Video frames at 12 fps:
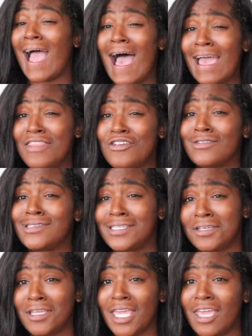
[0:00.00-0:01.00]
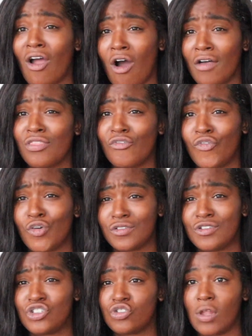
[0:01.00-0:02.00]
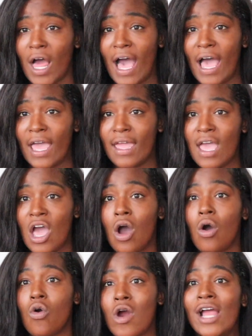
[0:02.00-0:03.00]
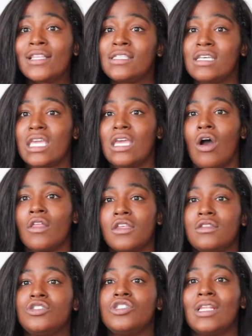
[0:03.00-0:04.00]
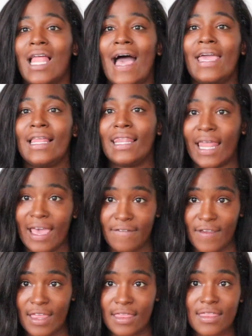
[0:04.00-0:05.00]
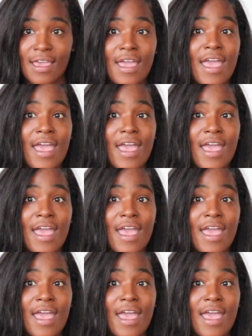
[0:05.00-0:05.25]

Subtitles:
I either took it on the 4th of July or I took it on the July 11th.